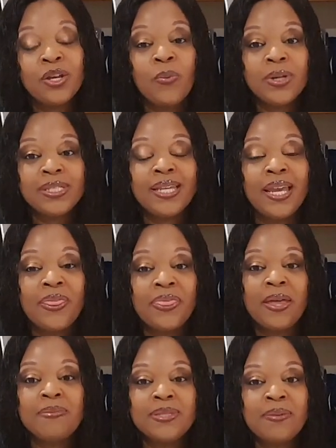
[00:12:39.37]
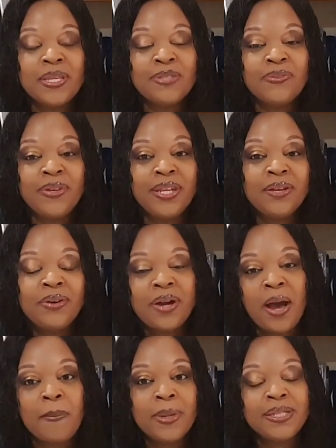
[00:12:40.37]
Oh, once again, thumbs up this video,
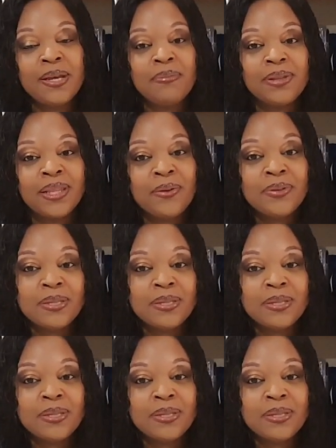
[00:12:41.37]
comment down below,